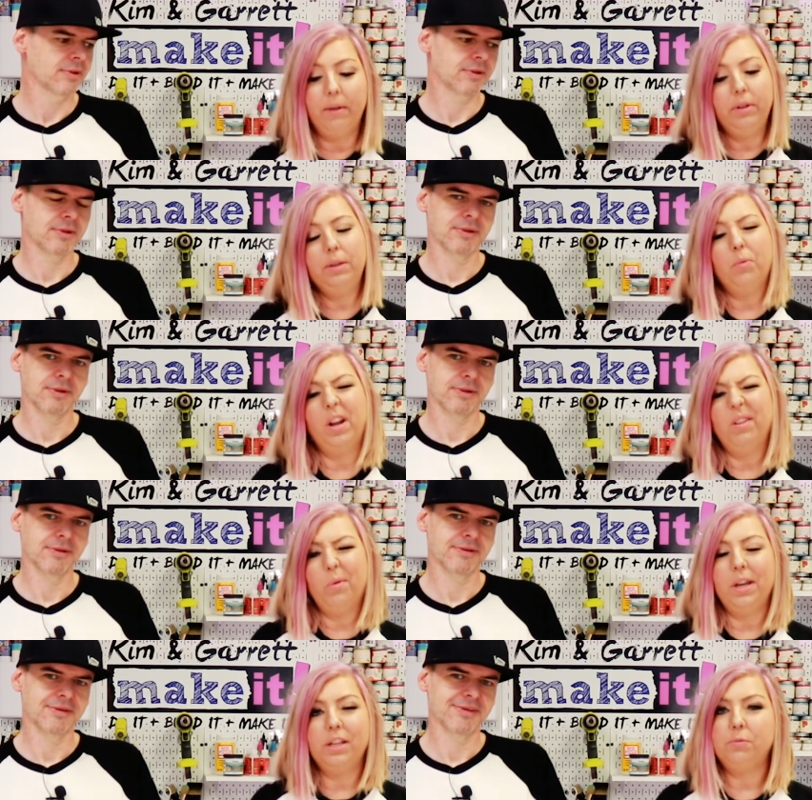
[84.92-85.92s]
Speaker 1: I really wanted
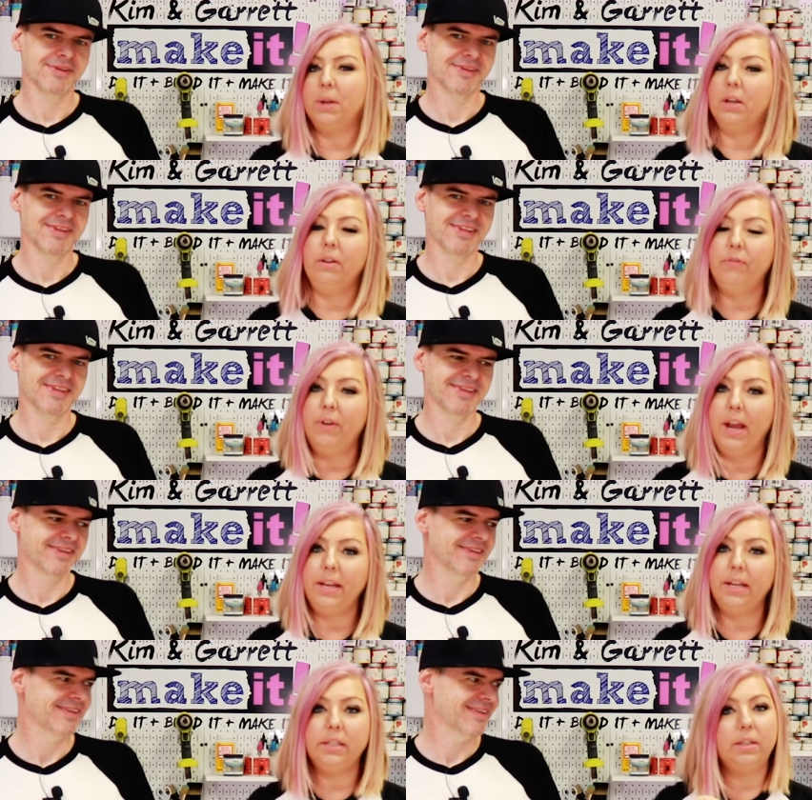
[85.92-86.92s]
one inch, but I couldn't
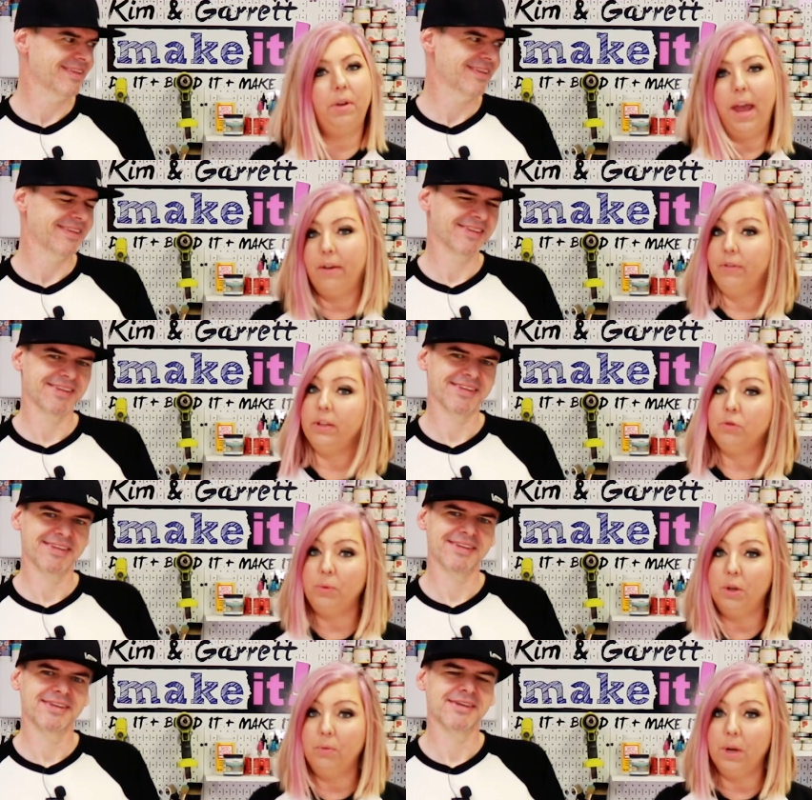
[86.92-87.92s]
find it, so half inch will